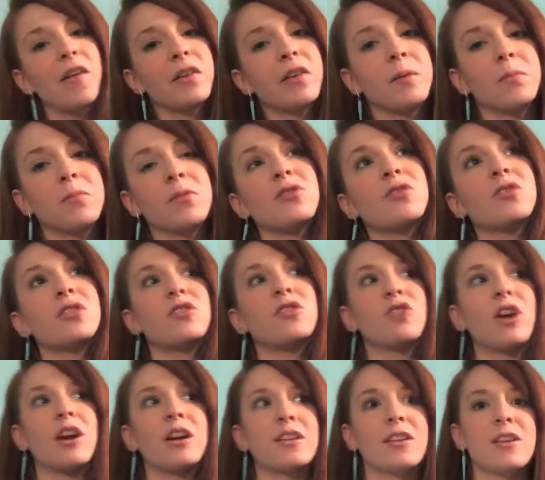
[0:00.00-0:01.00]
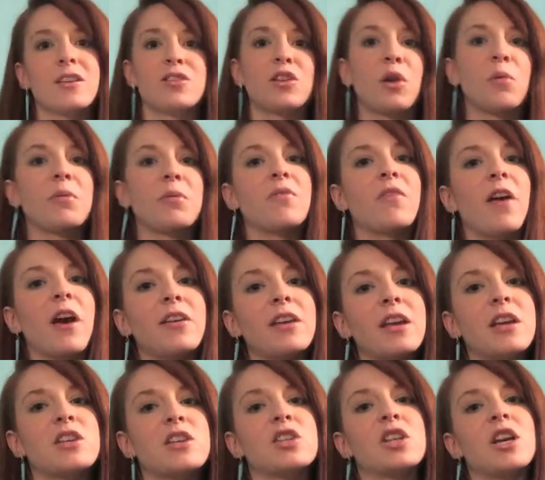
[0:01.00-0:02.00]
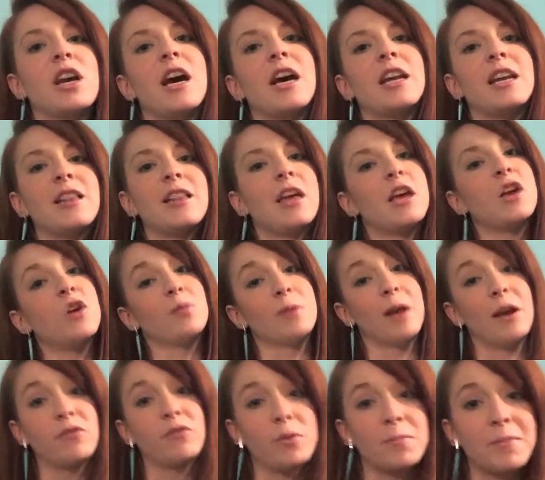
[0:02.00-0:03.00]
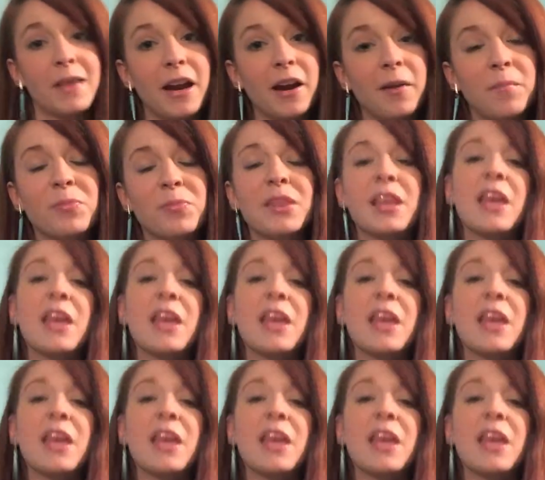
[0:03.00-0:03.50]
and I'm just going to try to like start with foundation and like go down from there.